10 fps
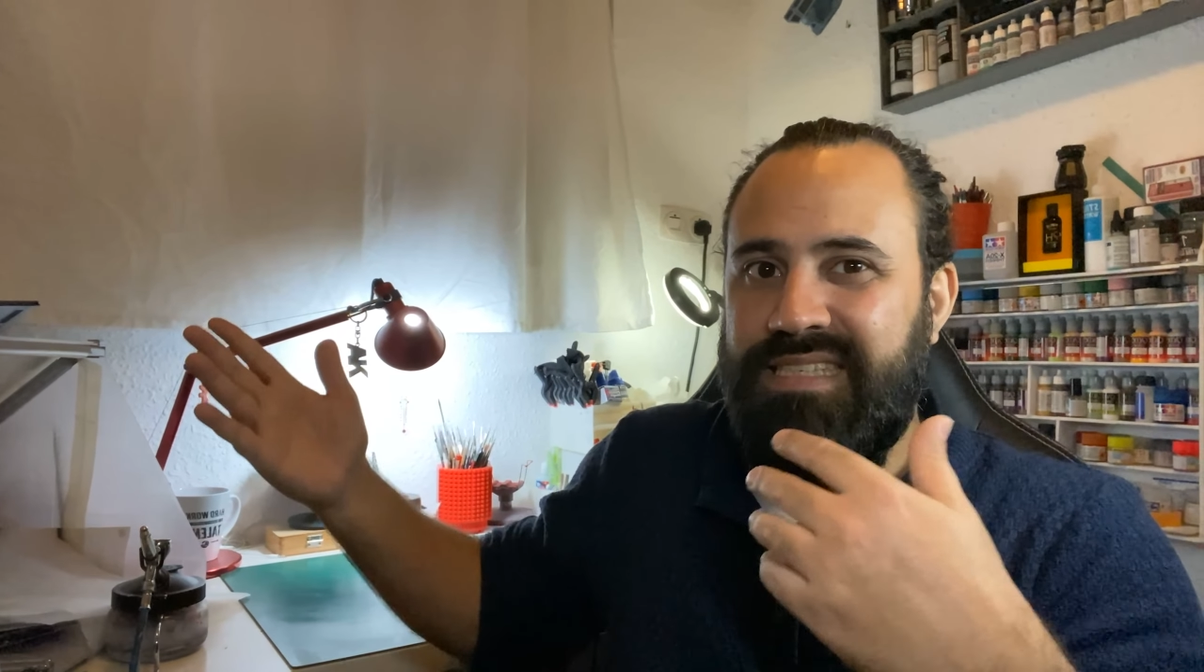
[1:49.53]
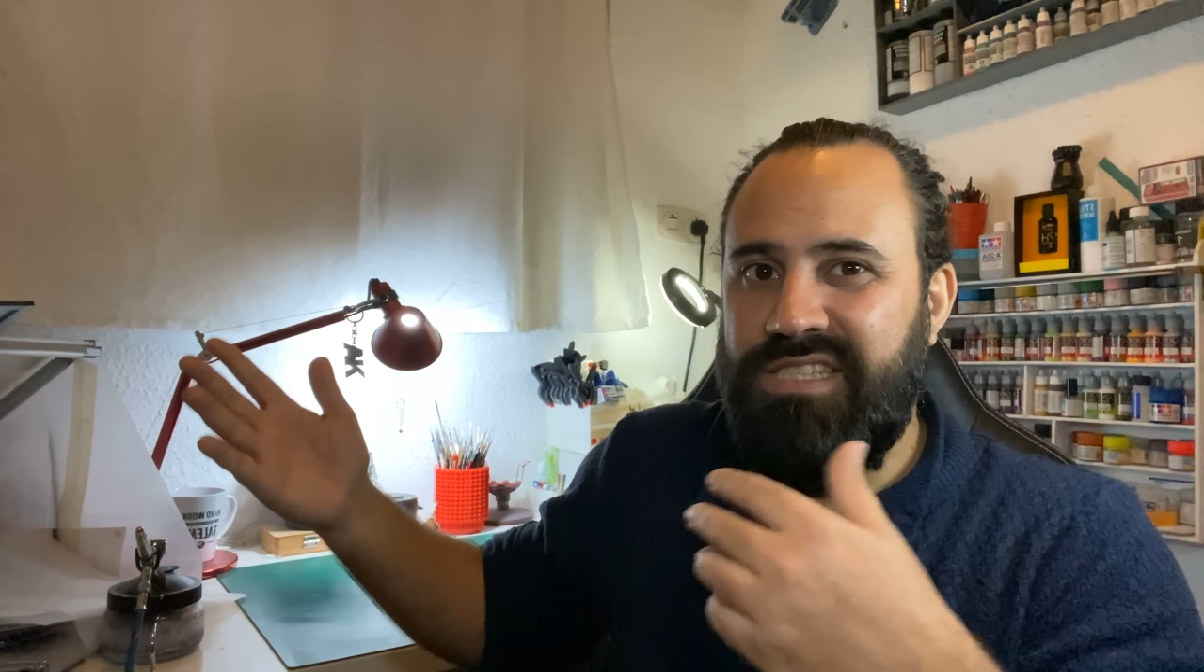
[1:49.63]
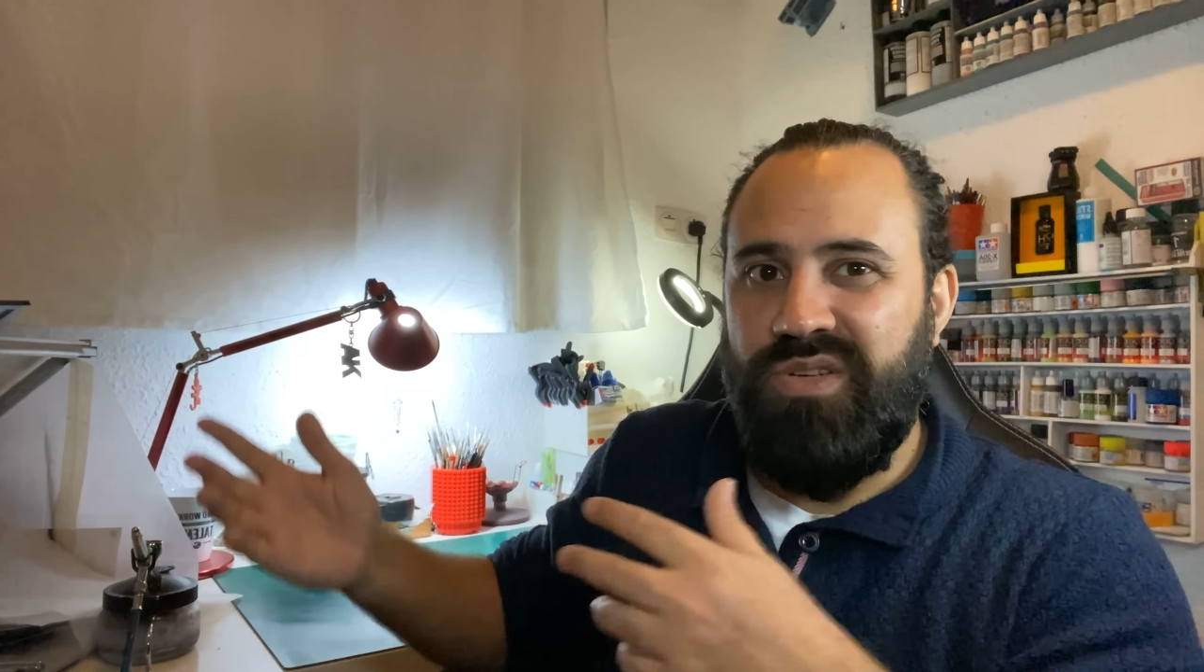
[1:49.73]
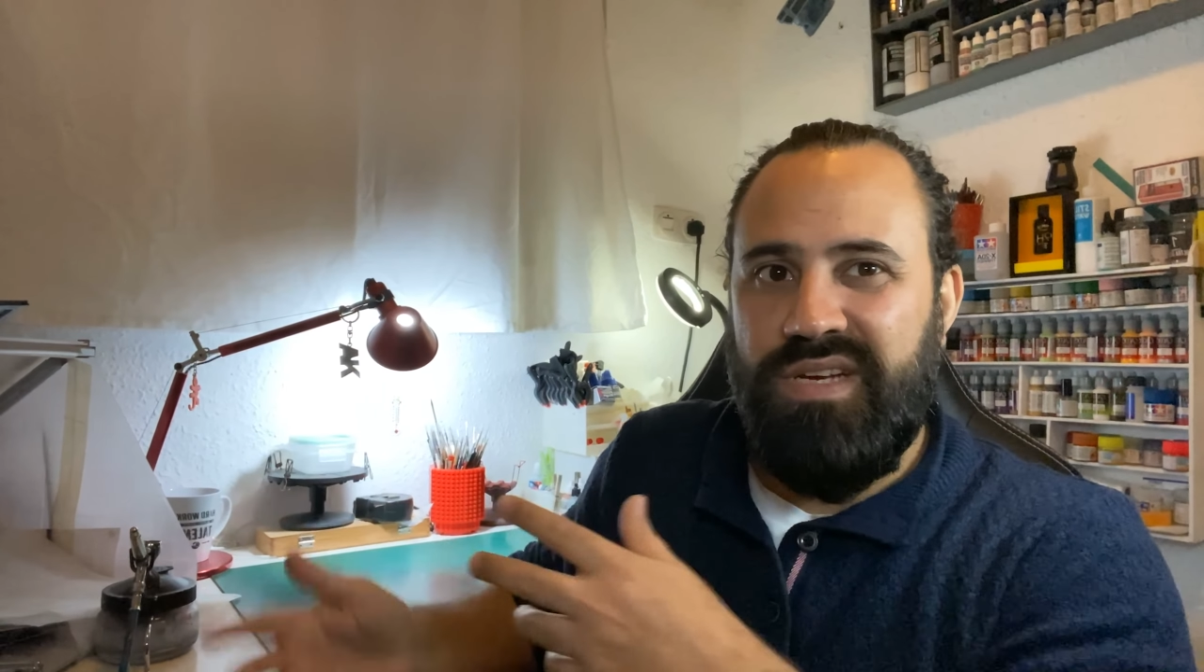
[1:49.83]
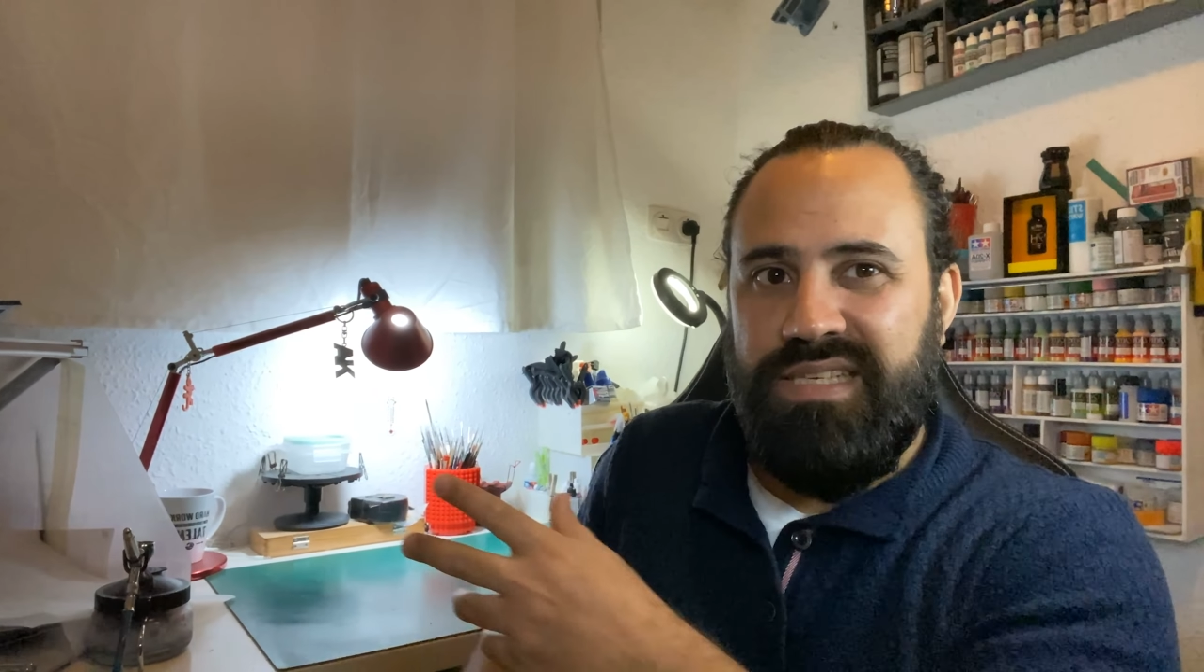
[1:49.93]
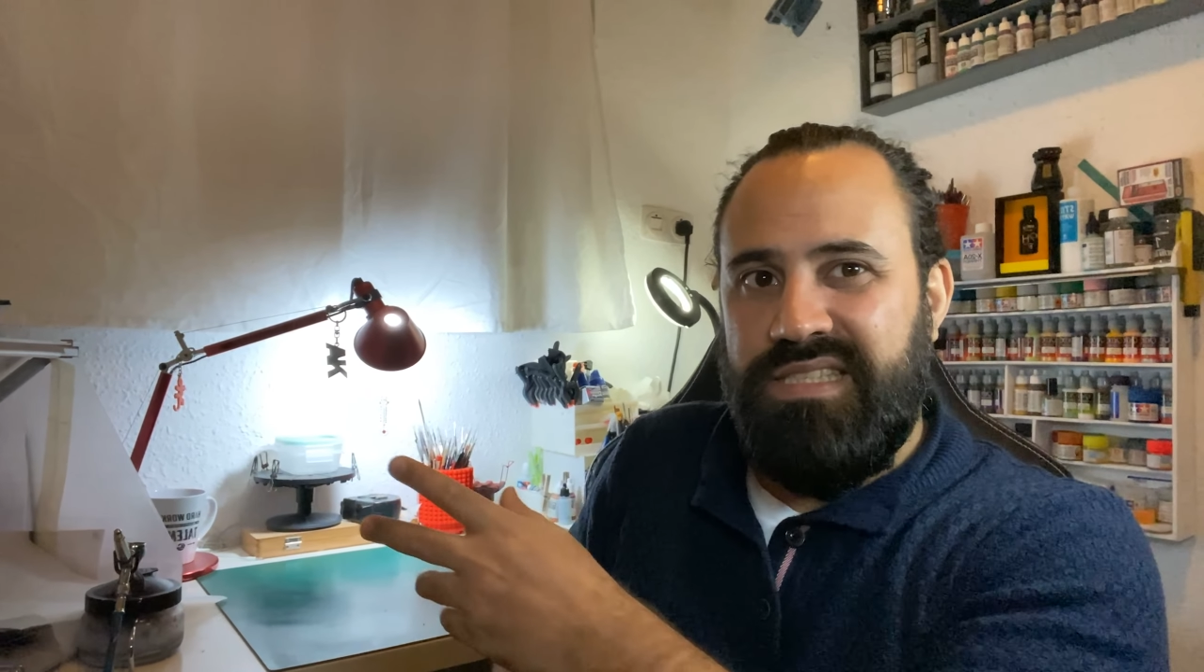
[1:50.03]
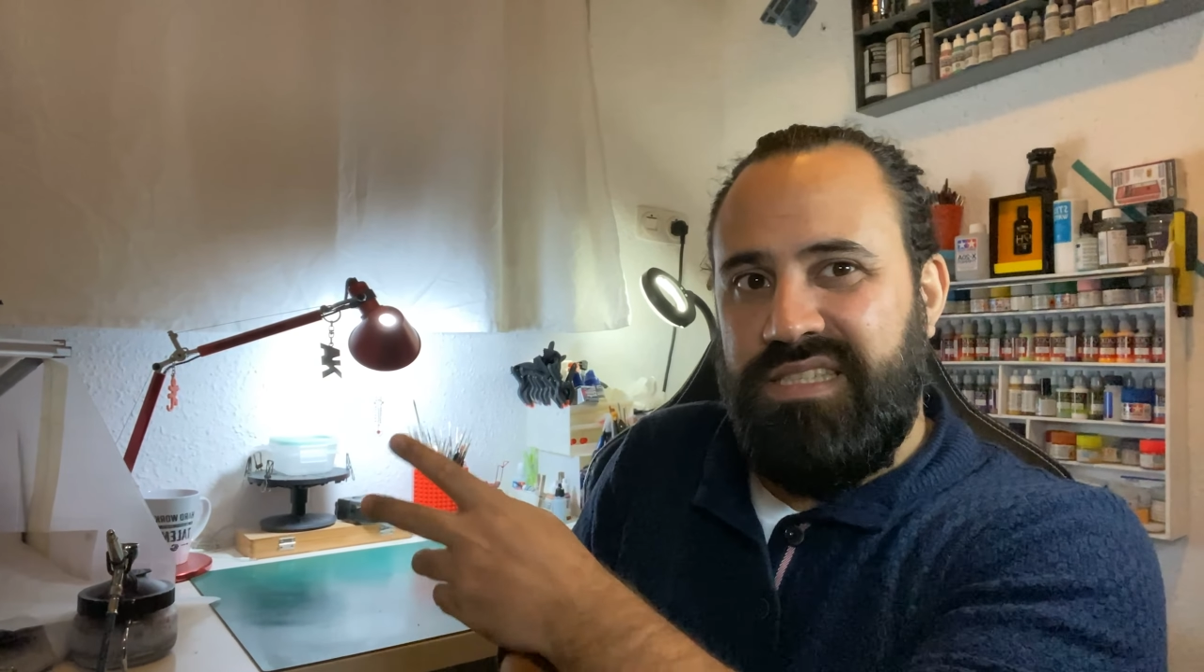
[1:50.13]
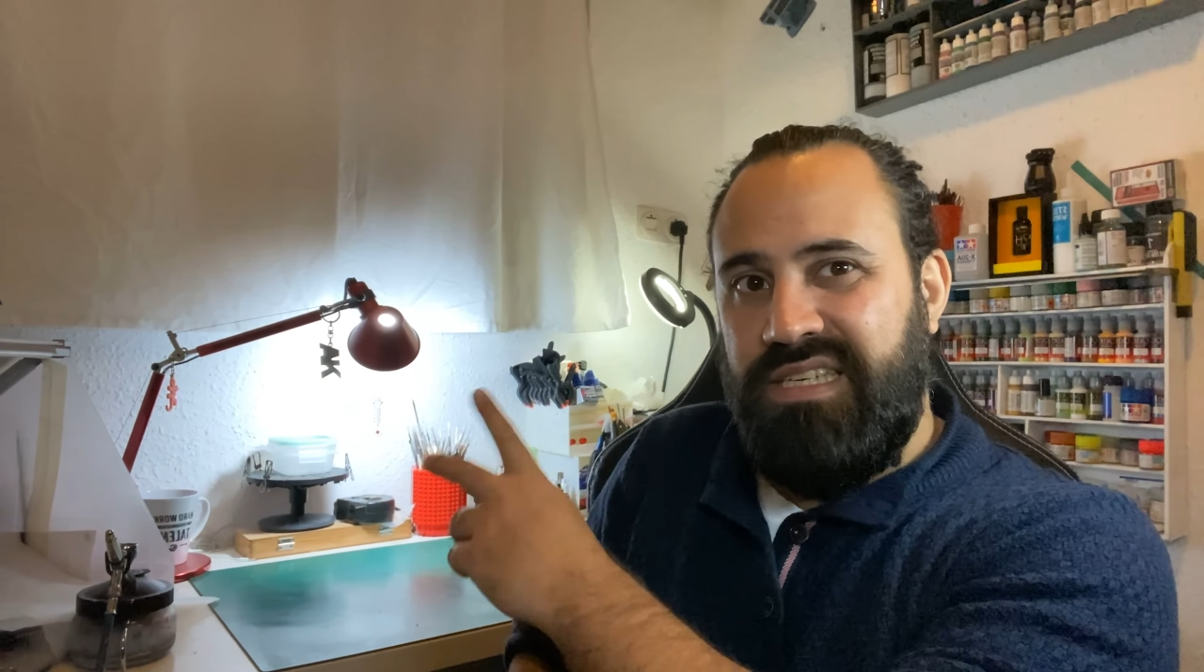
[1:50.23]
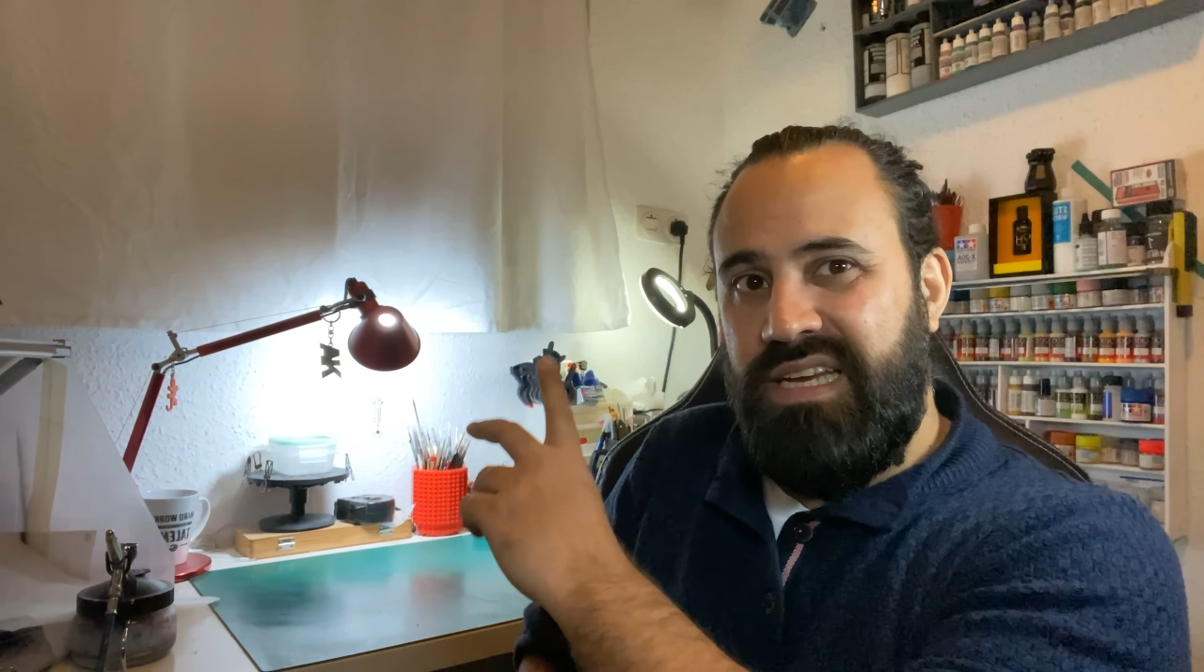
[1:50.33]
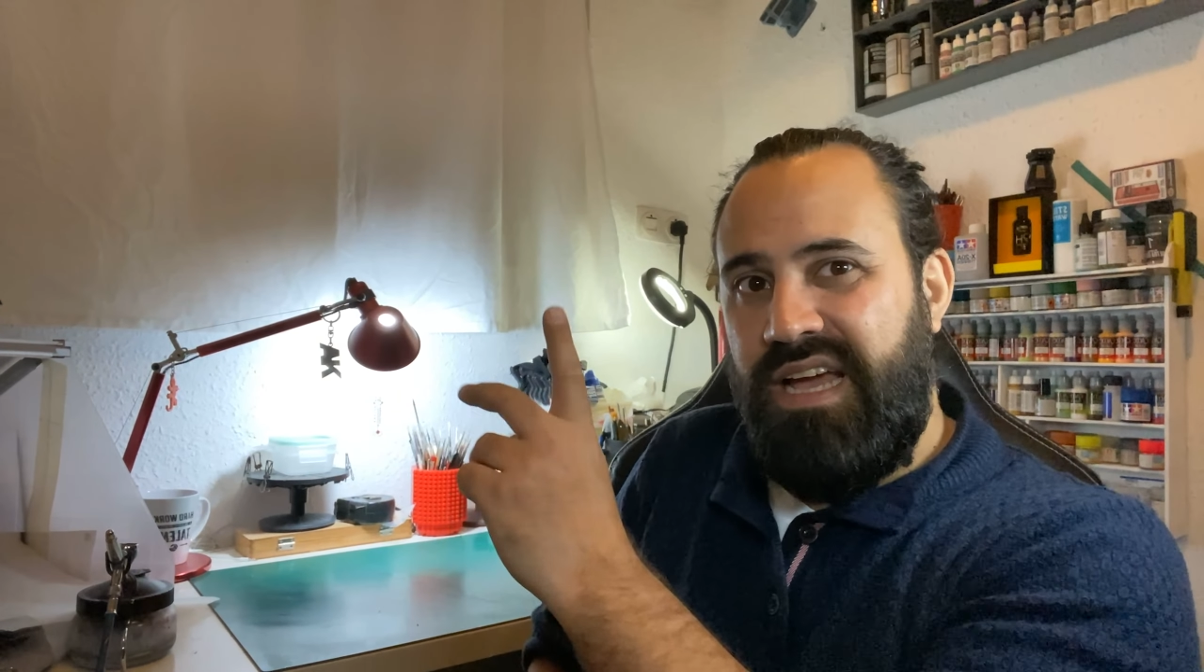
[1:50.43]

As you can see,